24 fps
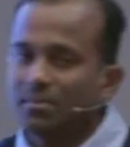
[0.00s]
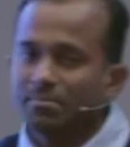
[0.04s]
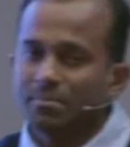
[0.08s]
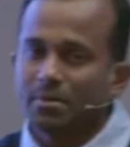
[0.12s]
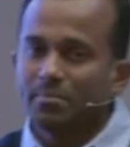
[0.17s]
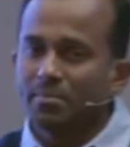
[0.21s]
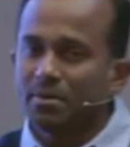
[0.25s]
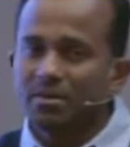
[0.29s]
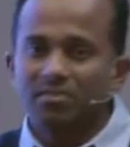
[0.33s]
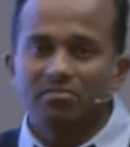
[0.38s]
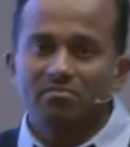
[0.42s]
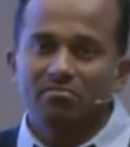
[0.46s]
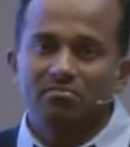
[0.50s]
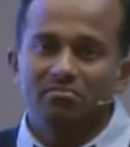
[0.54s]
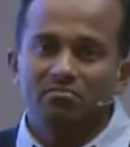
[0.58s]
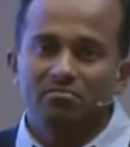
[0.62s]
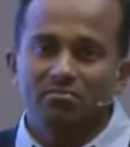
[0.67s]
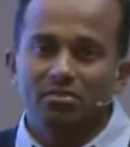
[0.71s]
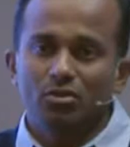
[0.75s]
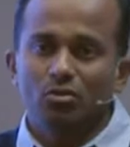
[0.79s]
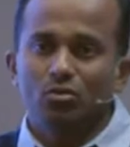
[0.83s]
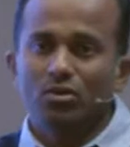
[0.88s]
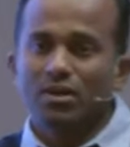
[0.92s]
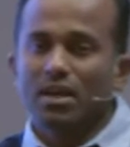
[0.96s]
people
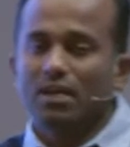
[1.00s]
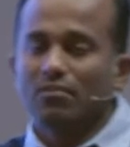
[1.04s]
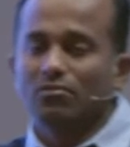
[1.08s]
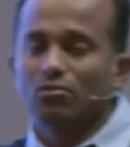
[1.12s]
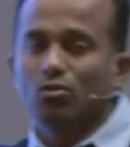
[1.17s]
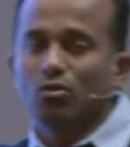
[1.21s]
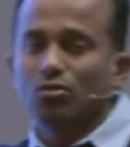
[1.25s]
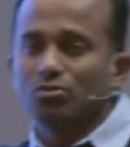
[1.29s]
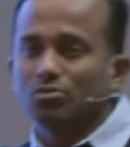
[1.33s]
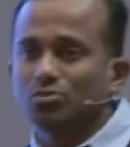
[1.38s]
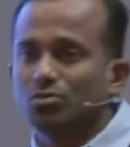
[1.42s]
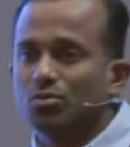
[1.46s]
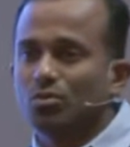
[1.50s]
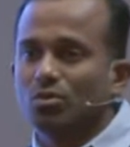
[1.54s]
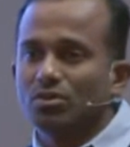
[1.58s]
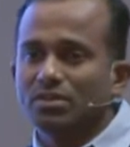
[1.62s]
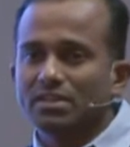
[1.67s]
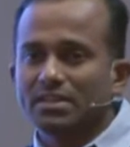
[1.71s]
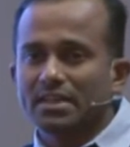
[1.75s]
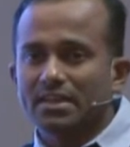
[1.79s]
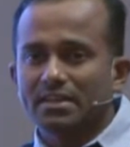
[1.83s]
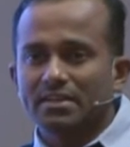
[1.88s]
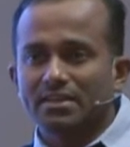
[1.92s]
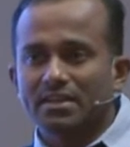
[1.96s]
don't have to go through all the
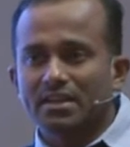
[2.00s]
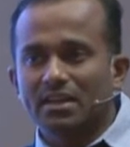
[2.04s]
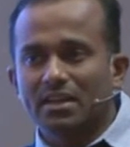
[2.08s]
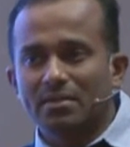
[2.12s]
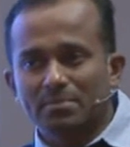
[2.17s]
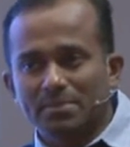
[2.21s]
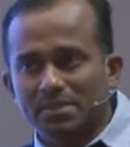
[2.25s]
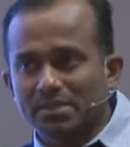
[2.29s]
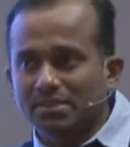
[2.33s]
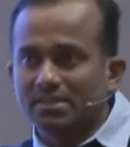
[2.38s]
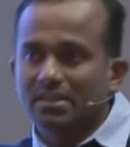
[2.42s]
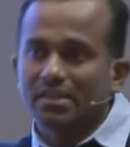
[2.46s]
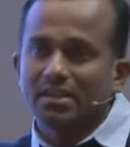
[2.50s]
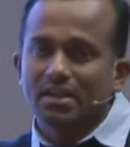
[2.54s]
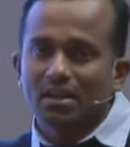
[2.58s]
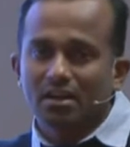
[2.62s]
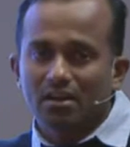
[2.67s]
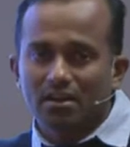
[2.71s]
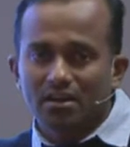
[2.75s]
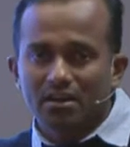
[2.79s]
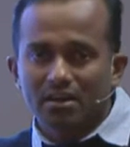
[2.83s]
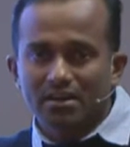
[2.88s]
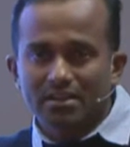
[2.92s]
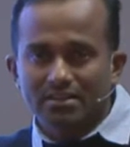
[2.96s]
technical applications that
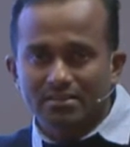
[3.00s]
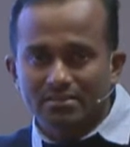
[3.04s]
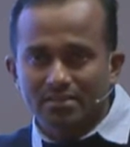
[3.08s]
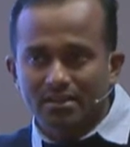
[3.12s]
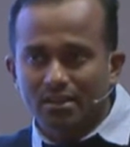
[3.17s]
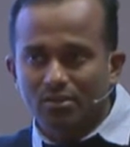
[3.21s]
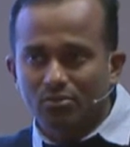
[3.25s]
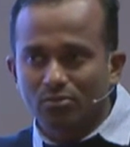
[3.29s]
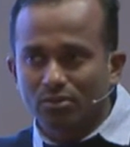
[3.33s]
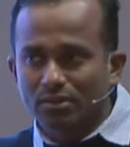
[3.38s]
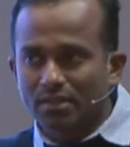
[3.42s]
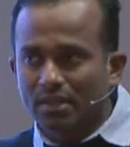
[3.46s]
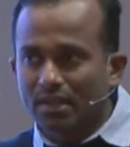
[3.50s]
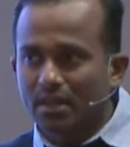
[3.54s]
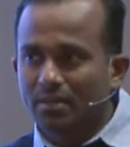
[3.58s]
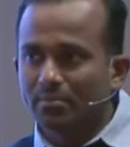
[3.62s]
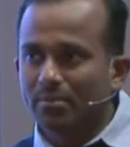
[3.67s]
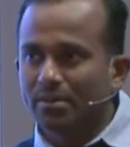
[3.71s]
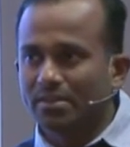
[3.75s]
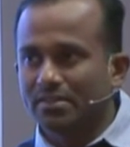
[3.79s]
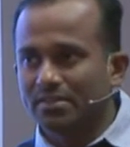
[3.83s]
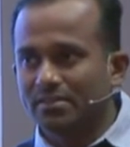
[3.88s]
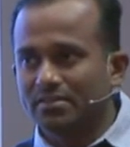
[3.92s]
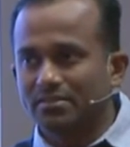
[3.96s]
are listed out there,
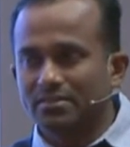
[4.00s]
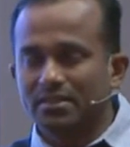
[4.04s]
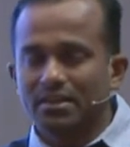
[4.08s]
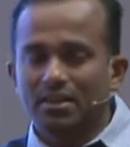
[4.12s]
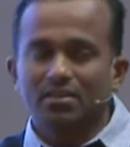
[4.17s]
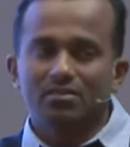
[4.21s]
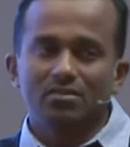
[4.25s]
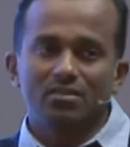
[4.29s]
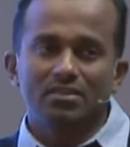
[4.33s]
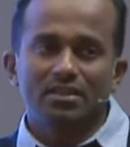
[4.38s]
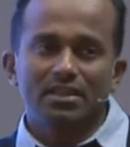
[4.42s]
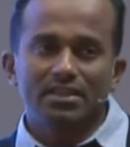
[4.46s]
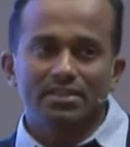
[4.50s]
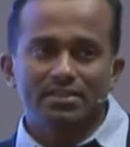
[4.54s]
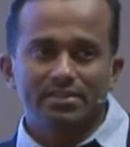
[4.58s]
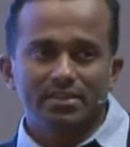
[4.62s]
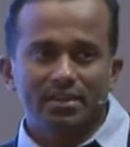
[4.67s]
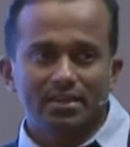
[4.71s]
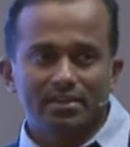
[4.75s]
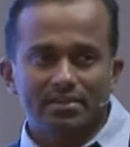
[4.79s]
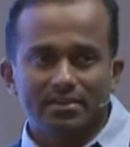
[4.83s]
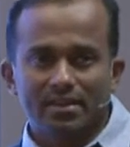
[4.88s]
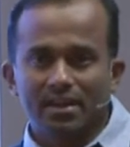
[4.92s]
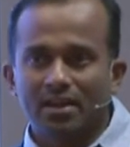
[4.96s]
but select on the
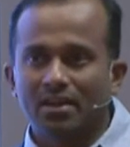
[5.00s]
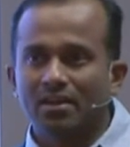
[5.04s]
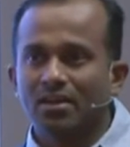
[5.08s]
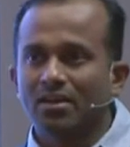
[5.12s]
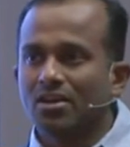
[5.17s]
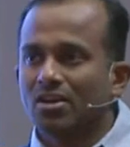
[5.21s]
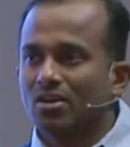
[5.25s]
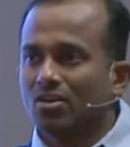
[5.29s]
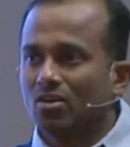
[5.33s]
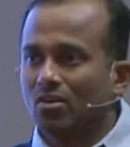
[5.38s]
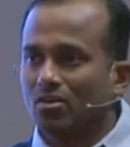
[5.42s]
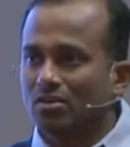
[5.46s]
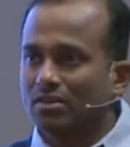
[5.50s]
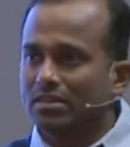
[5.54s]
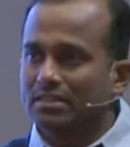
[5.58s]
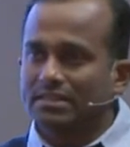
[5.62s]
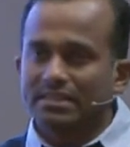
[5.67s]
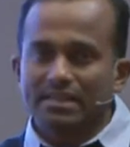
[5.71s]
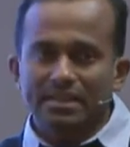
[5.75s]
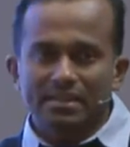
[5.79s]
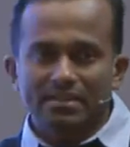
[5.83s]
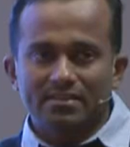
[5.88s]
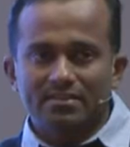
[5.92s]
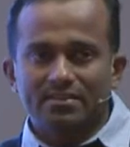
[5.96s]
HR tag or the
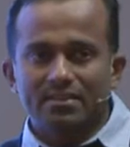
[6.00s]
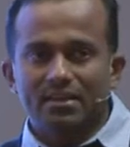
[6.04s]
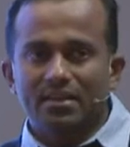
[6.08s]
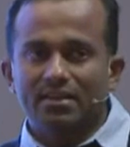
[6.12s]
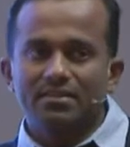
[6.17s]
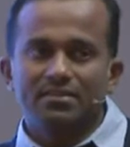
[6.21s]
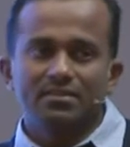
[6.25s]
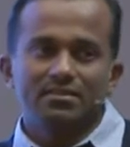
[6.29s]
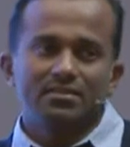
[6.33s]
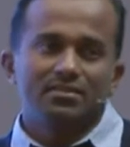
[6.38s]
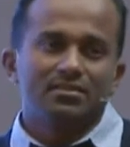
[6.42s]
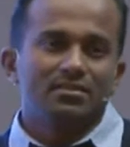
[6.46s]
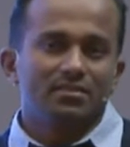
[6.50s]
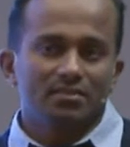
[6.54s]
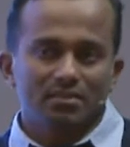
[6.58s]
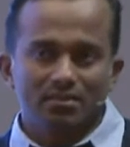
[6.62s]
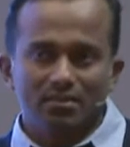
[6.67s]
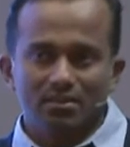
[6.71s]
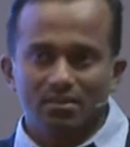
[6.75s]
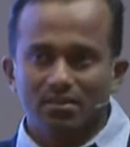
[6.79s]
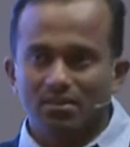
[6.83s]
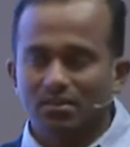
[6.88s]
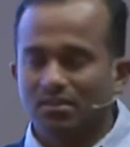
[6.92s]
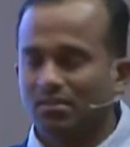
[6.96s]
sales guys,
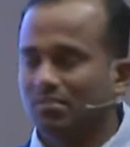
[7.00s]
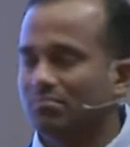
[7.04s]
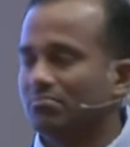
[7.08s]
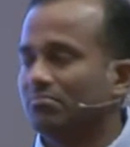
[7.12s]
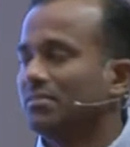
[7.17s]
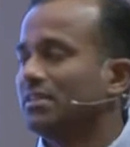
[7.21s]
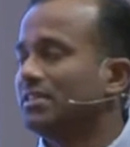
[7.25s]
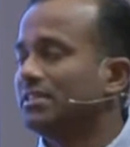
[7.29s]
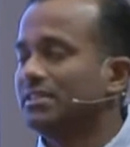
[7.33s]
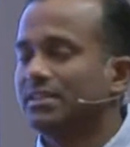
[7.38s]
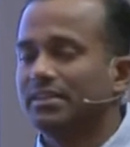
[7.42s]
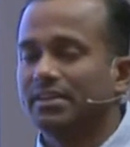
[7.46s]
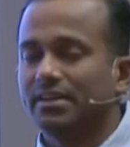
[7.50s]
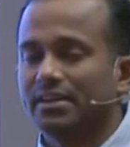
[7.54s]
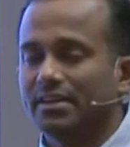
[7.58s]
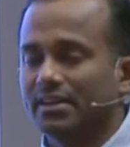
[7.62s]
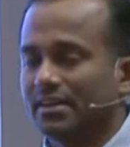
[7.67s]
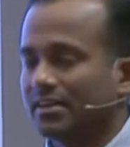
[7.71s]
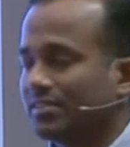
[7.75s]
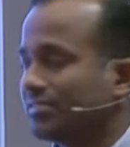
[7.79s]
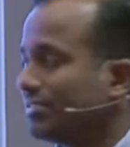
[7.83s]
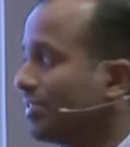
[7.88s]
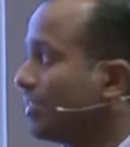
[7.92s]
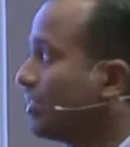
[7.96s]
uh, engineering,
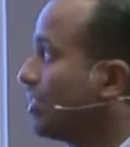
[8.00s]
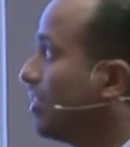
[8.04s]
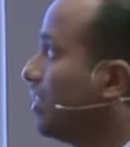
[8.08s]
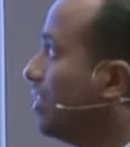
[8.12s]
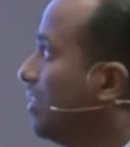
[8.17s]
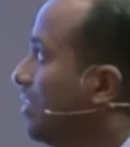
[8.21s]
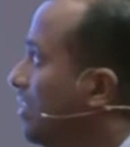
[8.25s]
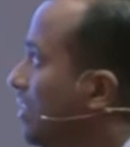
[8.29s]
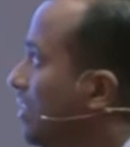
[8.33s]
etc.